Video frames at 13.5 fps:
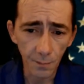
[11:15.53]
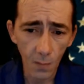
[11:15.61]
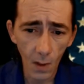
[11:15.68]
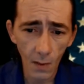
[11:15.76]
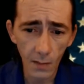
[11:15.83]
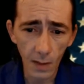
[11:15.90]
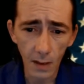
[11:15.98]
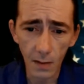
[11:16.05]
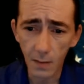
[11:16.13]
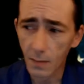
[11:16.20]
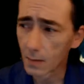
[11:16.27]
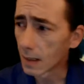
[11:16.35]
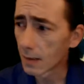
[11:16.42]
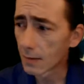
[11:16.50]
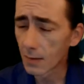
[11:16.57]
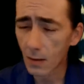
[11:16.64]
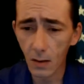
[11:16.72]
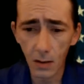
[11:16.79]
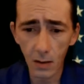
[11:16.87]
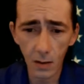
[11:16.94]
The
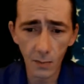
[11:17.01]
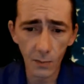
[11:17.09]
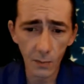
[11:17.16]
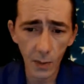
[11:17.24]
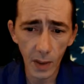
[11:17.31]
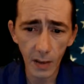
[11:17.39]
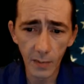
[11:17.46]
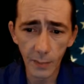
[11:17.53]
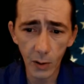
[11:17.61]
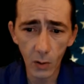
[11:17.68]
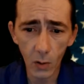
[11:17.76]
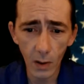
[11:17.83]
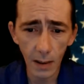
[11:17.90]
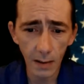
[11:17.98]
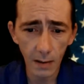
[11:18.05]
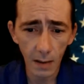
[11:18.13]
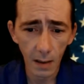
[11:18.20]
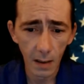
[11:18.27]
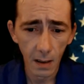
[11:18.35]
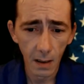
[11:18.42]
other big point
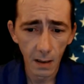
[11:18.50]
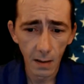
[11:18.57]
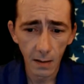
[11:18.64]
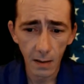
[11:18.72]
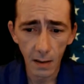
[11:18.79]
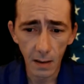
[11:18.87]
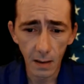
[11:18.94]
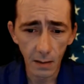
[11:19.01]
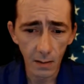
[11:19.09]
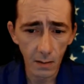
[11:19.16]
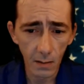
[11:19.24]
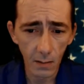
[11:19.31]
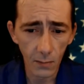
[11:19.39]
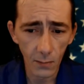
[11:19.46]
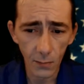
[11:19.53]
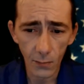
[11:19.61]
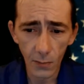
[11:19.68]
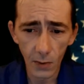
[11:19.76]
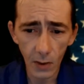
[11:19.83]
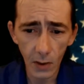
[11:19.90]
that
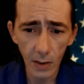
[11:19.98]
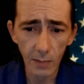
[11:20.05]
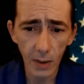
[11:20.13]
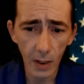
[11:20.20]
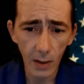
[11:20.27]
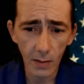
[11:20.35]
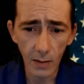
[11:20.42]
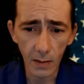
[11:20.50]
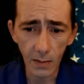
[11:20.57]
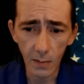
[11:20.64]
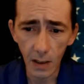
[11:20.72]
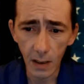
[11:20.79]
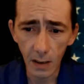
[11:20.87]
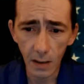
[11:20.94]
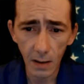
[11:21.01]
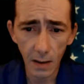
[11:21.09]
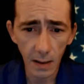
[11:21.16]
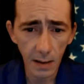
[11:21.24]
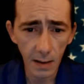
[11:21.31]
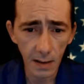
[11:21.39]
really bothered me
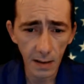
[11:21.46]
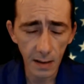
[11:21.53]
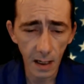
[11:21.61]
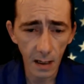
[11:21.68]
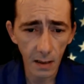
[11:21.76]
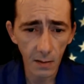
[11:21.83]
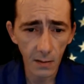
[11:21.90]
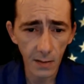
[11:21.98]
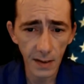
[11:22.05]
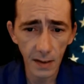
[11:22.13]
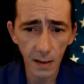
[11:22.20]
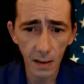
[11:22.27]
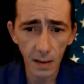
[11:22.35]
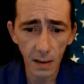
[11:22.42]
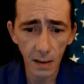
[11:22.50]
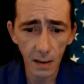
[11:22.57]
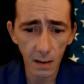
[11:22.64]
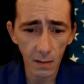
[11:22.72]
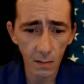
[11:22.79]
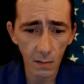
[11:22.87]
is how
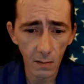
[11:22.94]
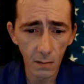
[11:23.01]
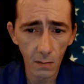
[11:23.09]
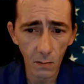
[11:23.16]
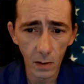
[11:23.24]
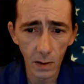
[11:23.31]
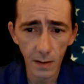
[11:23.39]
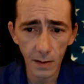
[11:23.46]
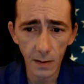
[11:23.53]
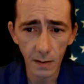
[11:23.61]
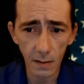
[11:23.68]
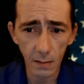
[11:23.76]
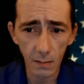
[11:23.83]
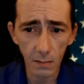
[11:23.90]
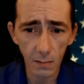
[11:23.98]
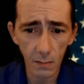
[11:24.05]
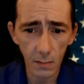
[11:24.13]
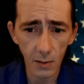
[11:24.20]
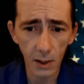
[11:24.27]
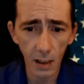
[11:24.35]
CNN was
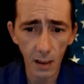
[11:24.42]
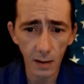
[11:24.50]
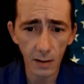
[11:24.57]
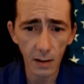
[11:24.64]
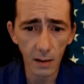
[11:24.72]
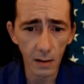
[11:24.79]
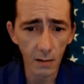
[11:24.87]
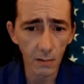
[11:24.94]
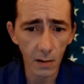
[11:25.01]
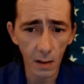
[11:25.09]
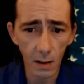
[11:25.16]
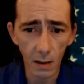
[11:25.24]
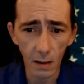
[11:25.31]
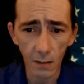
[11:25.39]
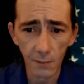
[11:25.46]
changing their